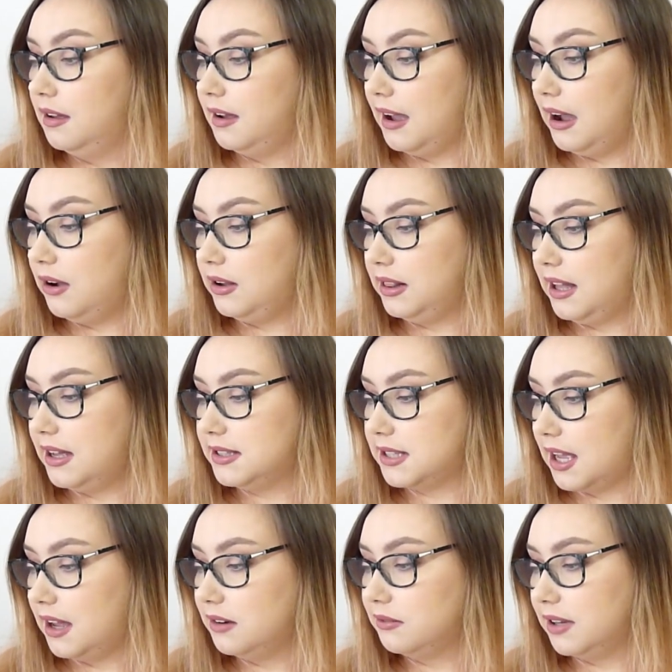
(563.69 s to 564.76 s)
Hourglass
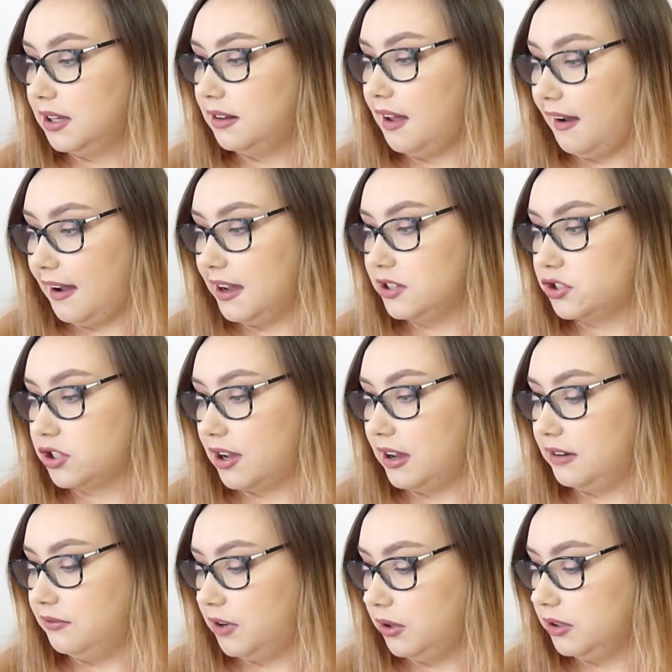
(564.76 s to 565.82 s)
Unreal High
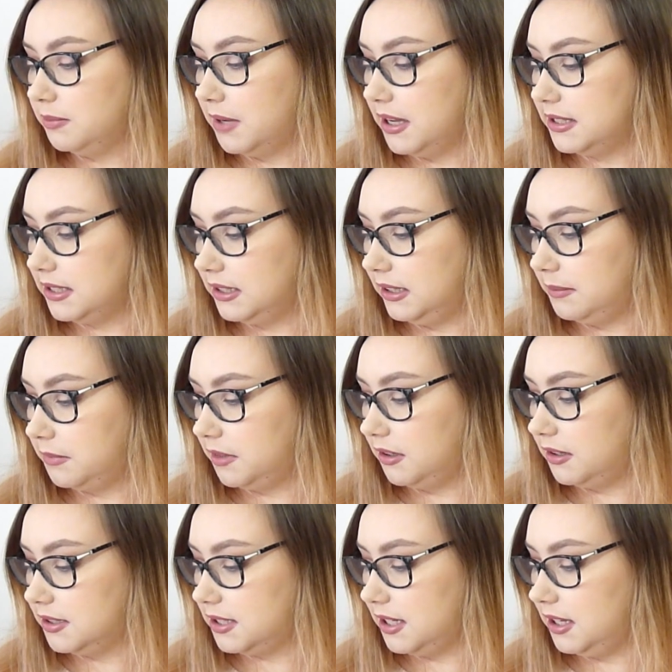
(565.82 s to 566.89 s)
Shine Volumizing Lip
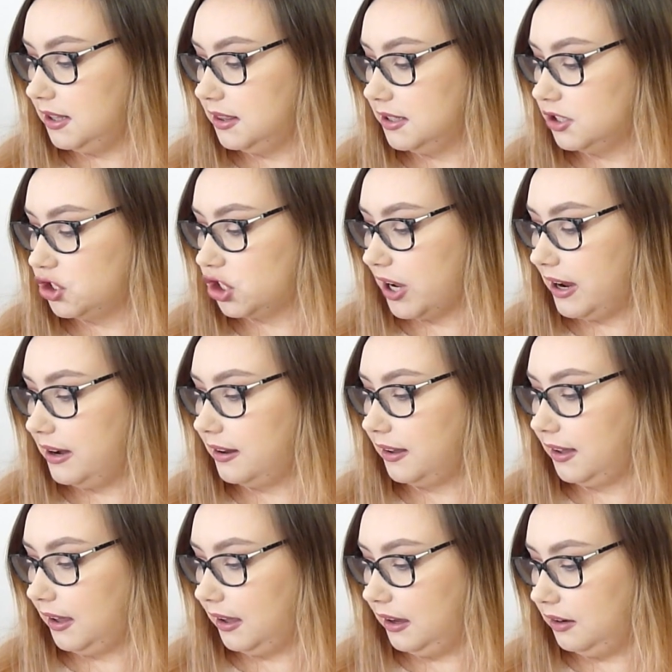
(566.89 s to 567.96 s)
Gloss in the shade
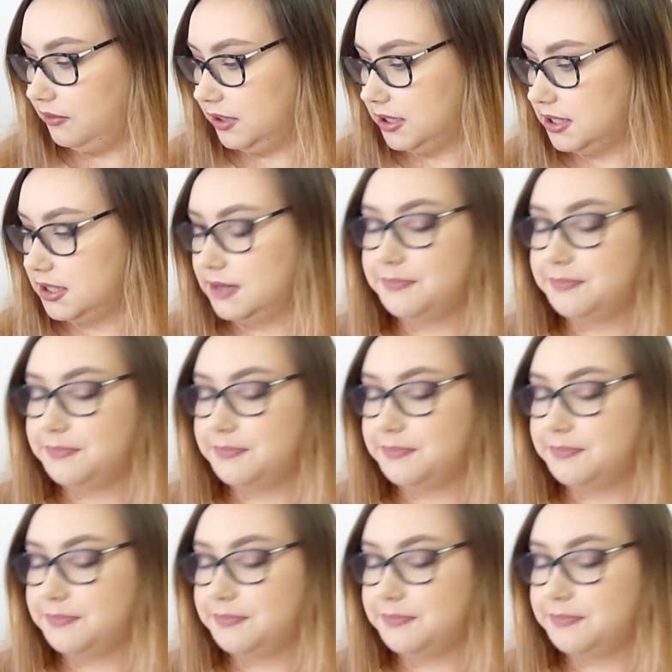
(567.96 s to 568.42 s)
Canvas.